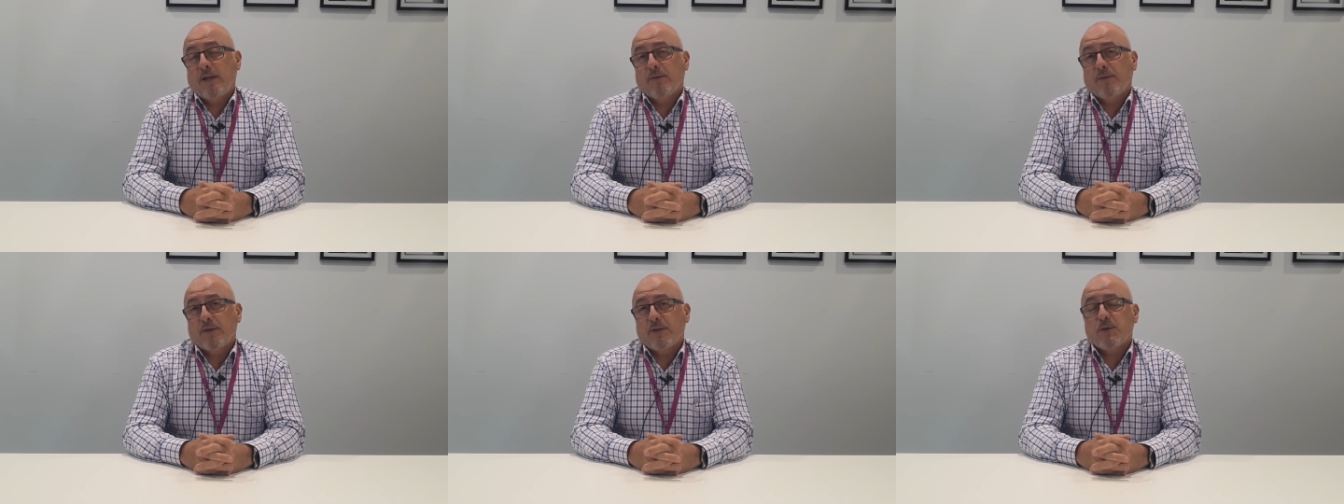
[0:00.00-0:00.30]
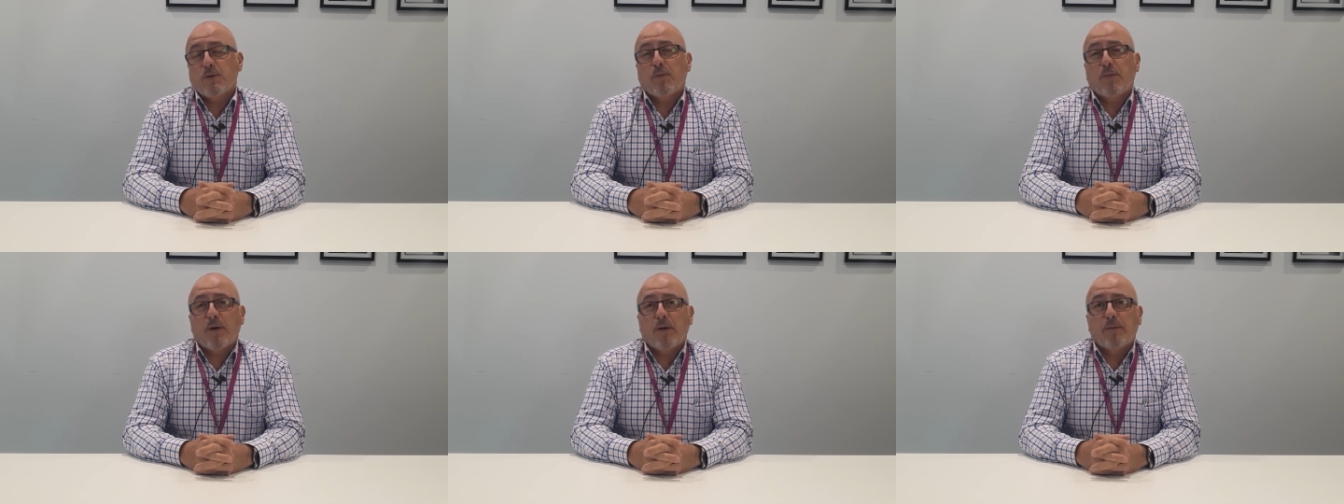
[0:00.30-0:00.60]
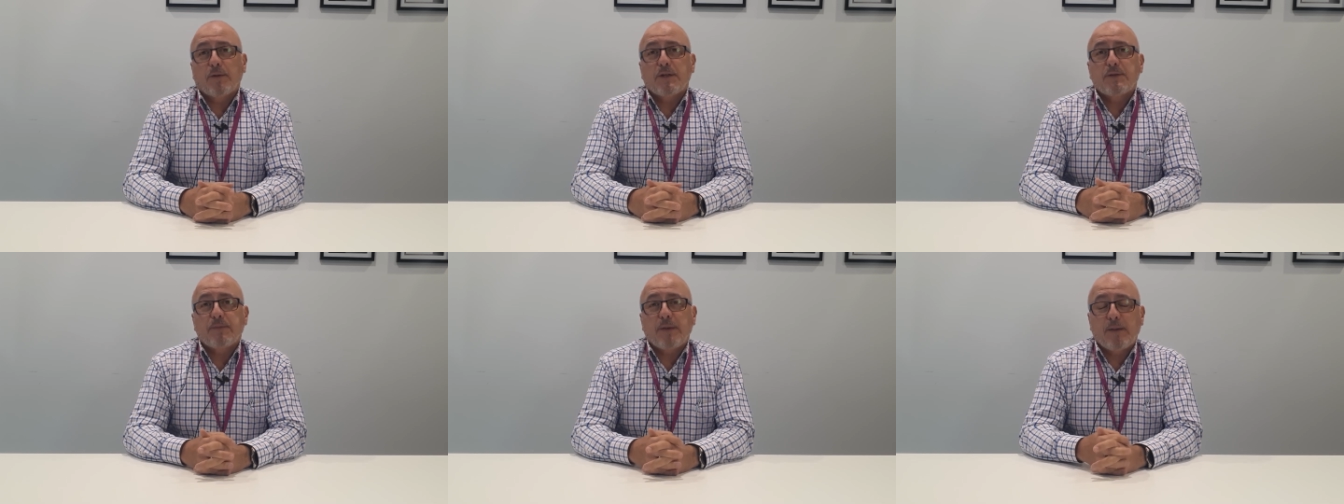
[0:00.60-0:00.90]
of us will
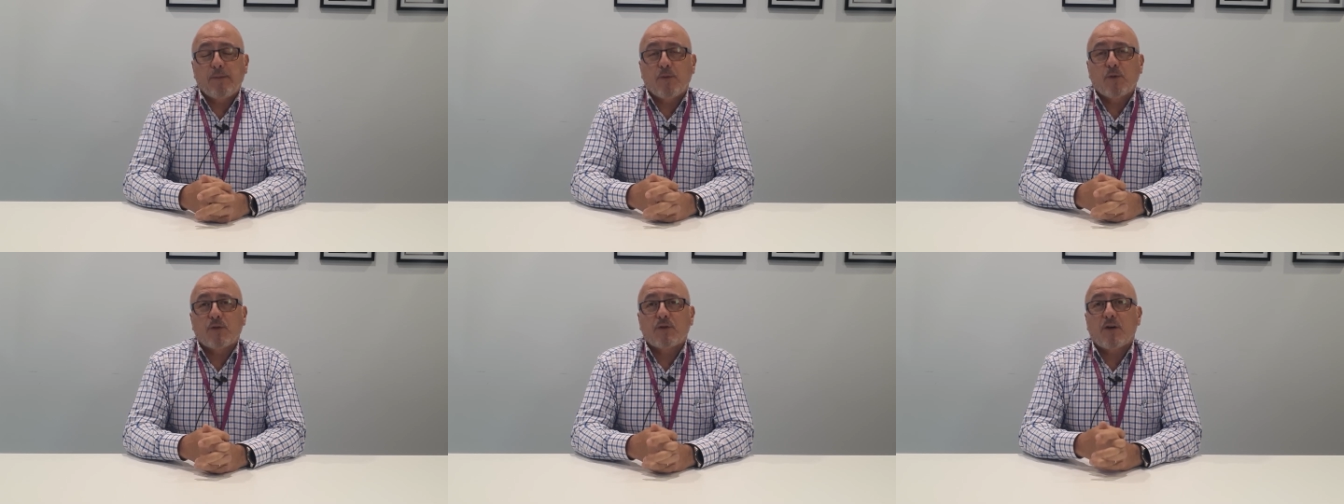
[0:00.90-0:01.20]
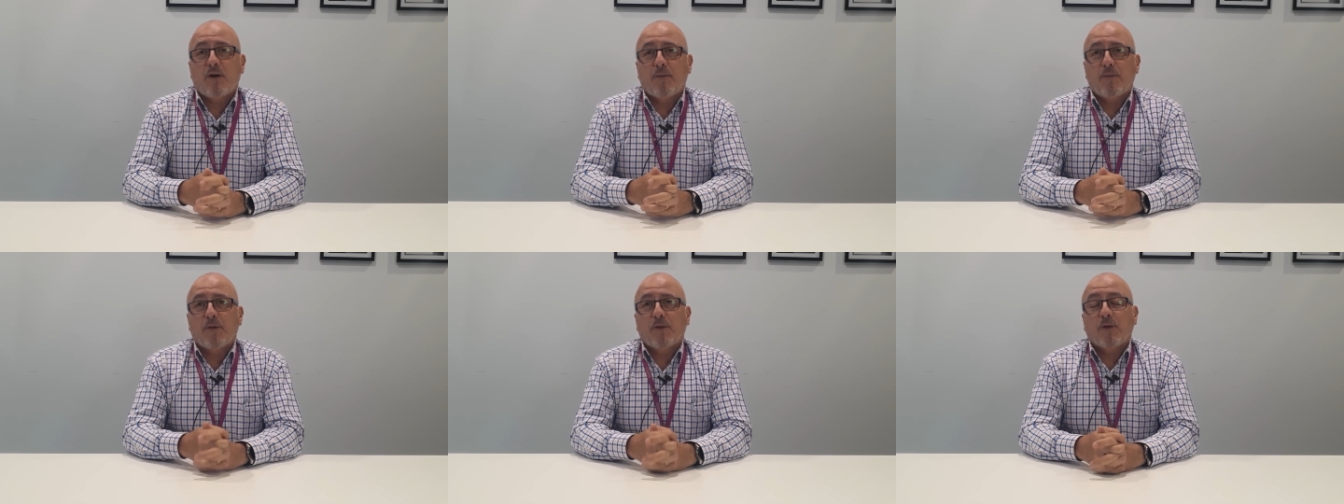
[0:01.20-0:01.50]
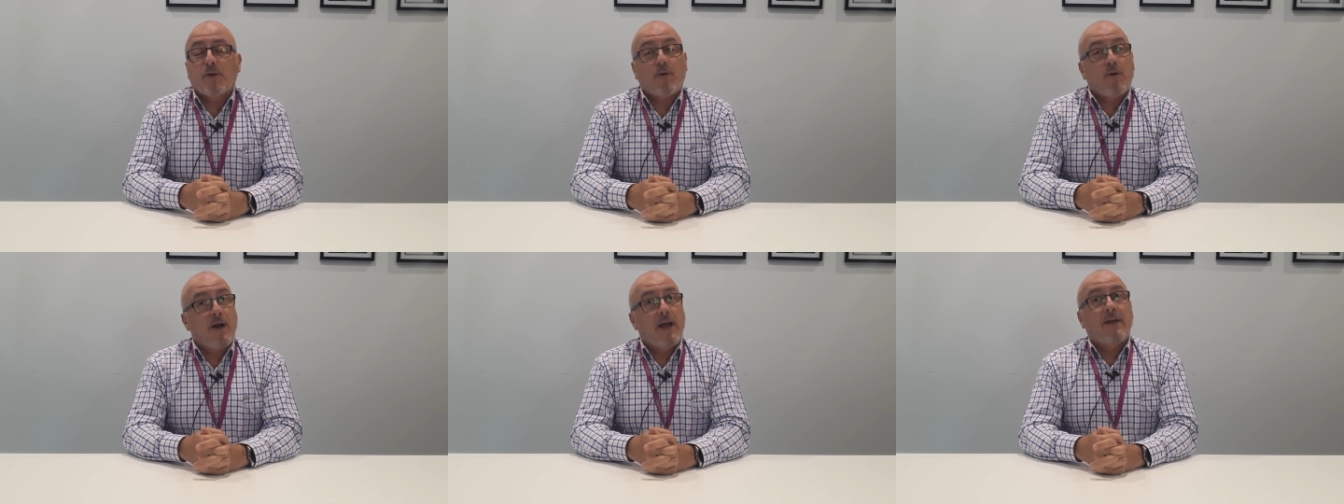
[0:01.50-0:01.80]
probably spend more time on
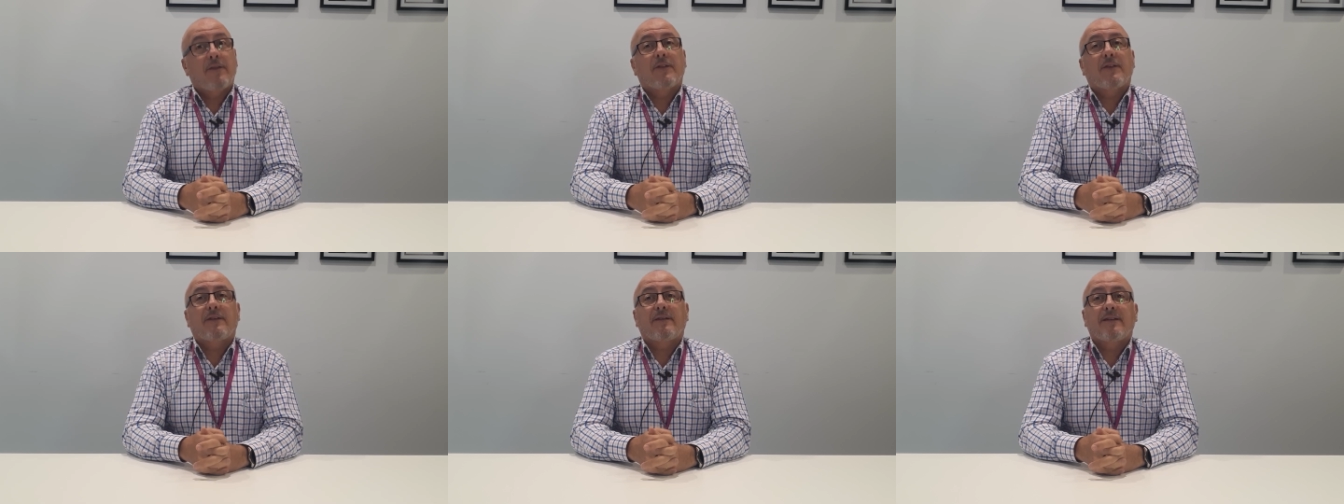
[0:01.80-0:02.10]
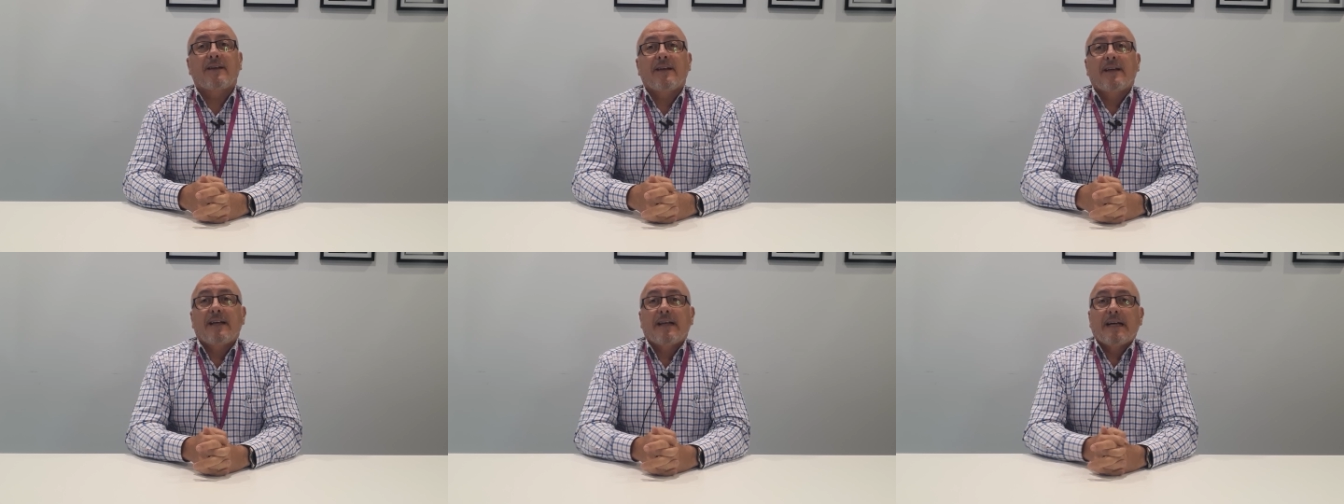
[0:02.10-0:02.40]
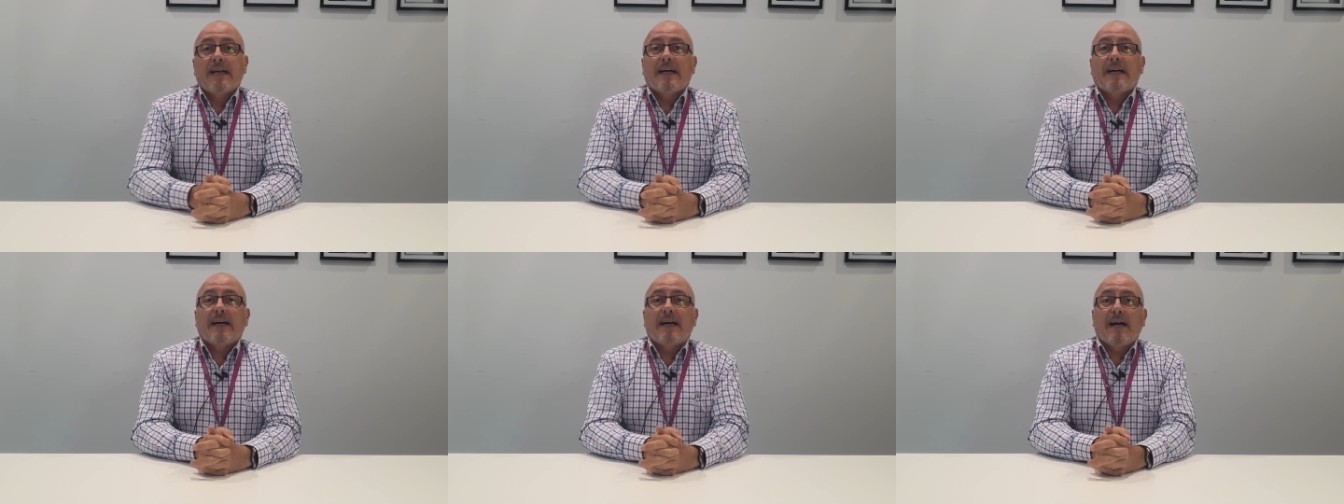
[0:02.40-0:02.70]
the ground than
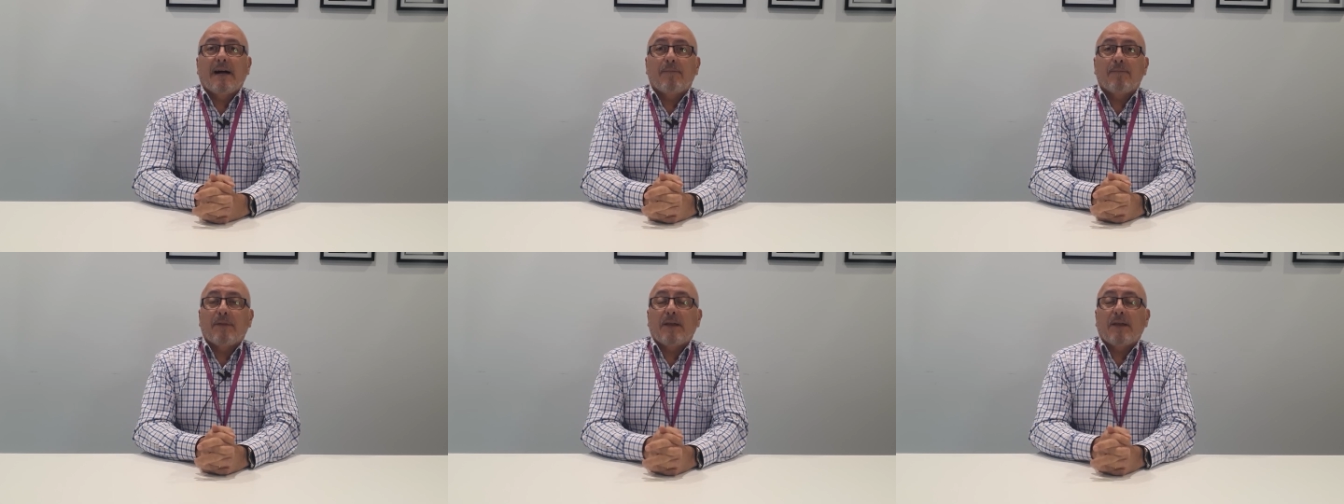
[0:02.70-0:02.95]
uh,